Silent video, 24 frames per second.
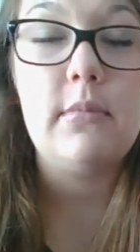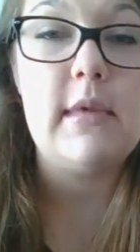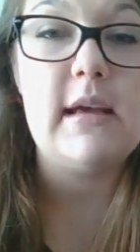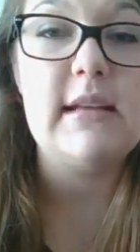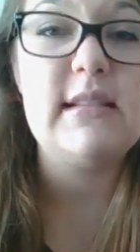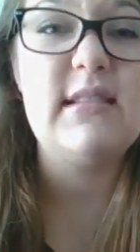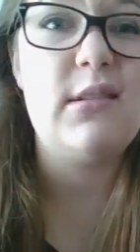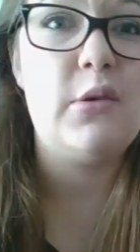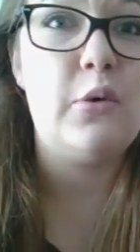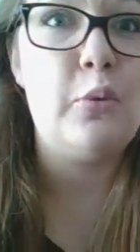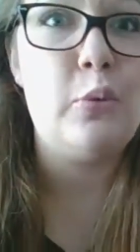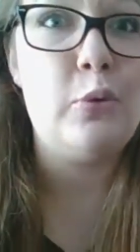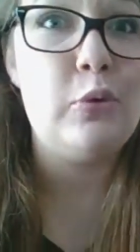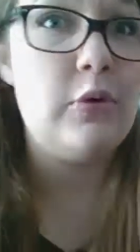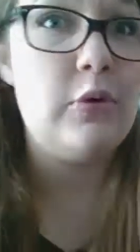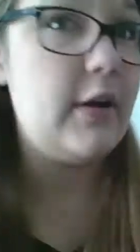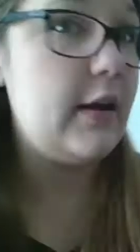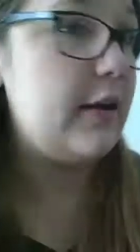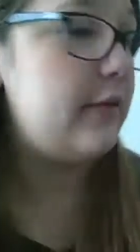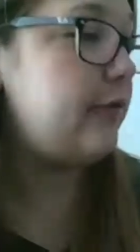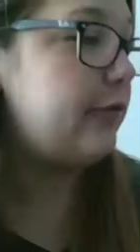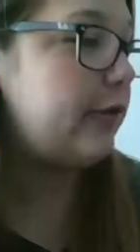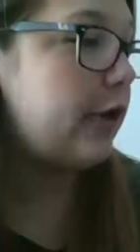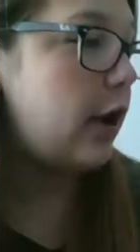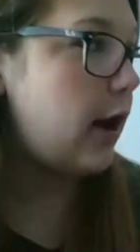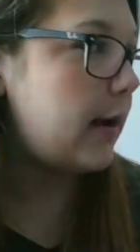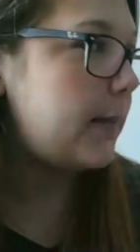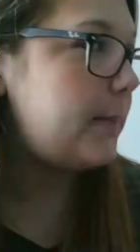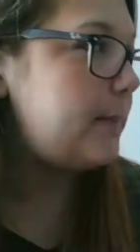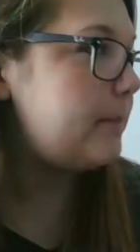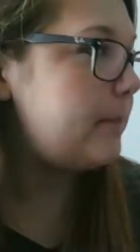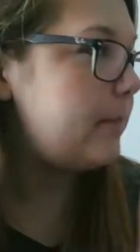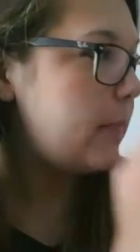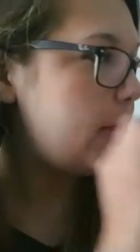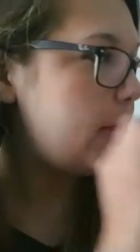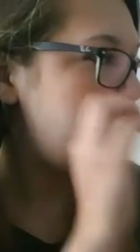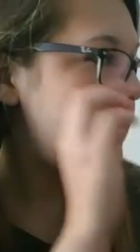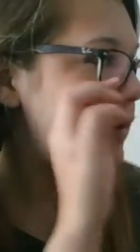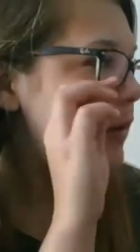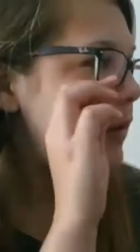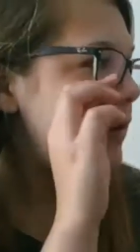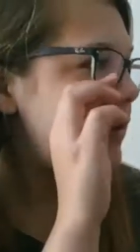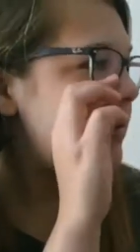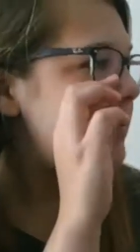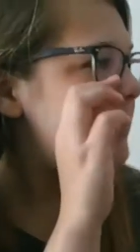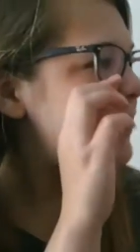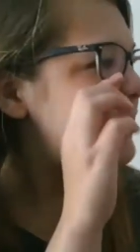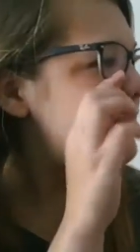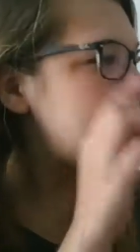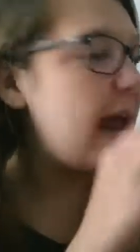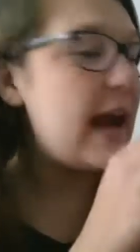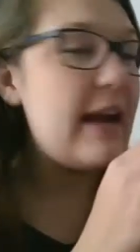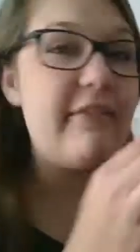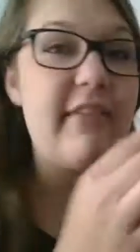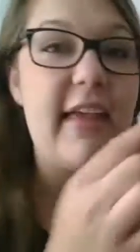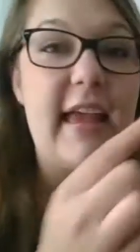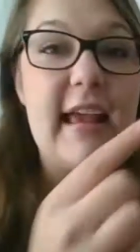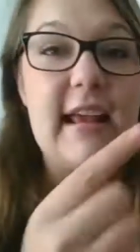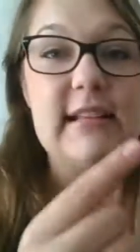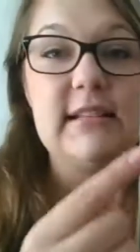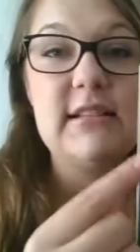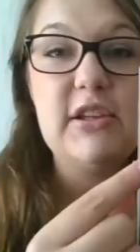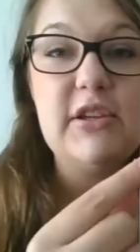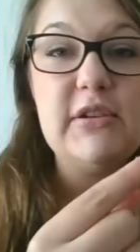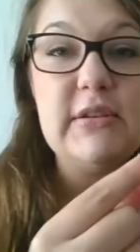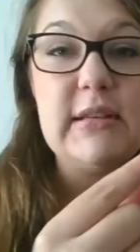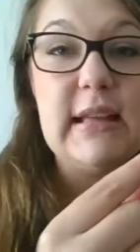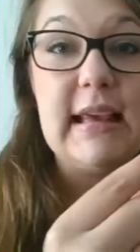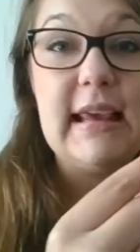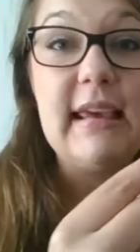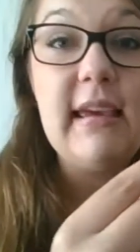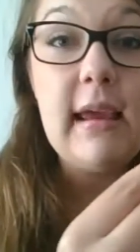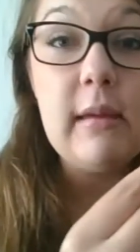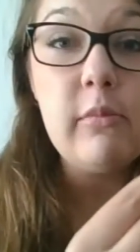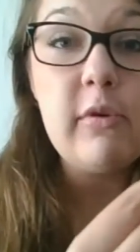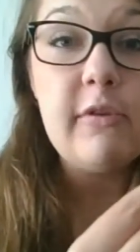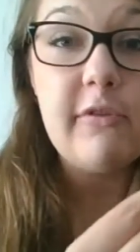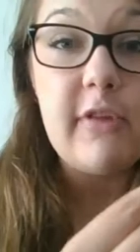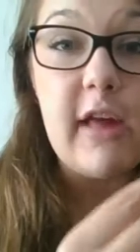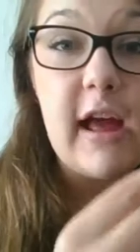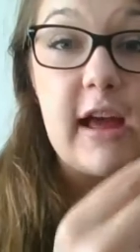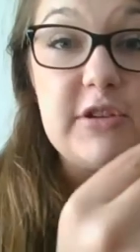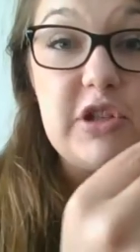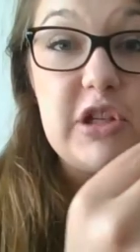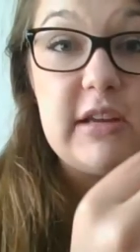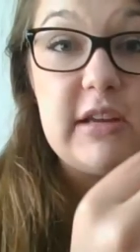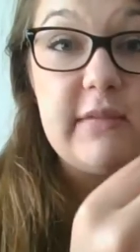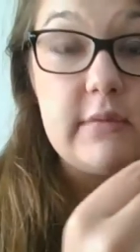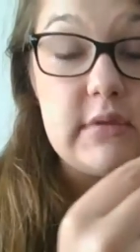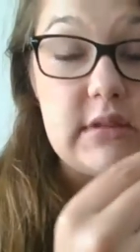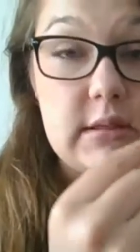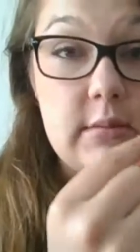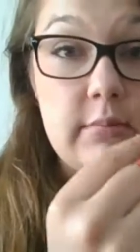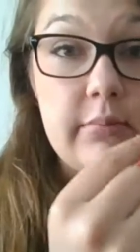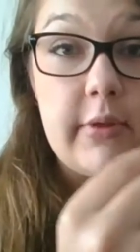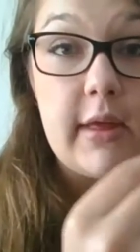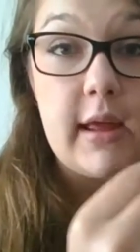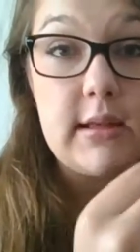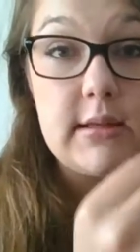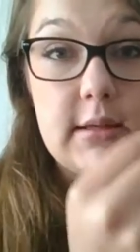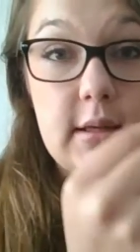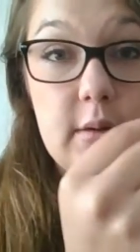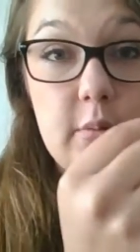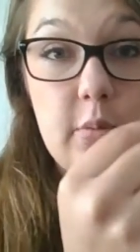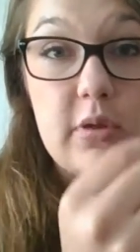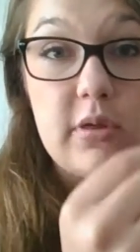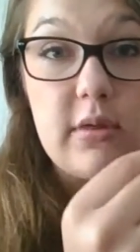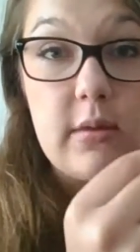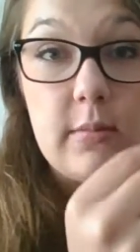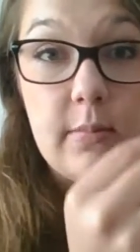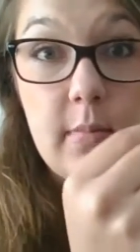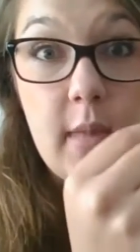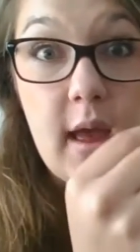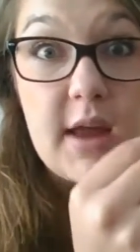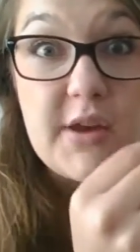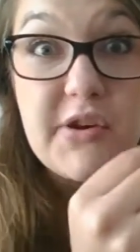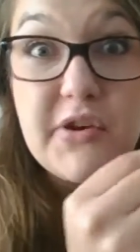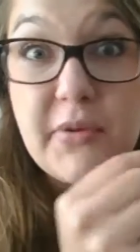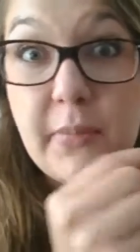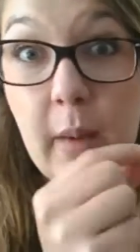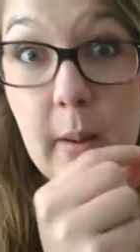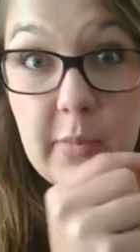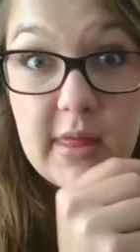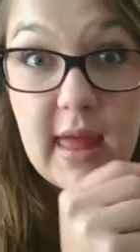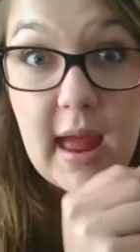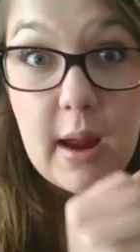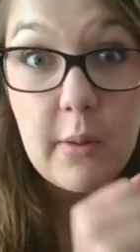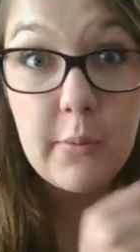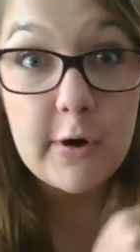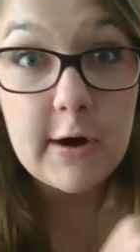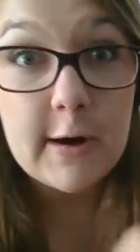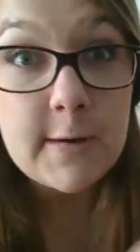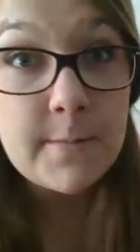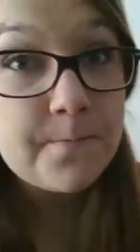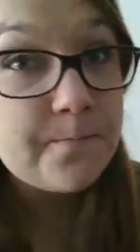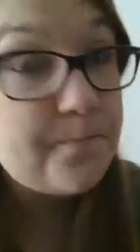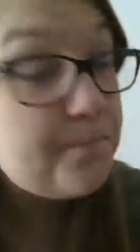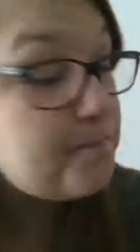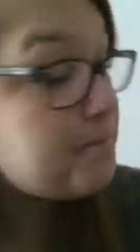That's a cool looking frog. Looks kind of like it's using camouflage even to blend in with the mud. You remember that word?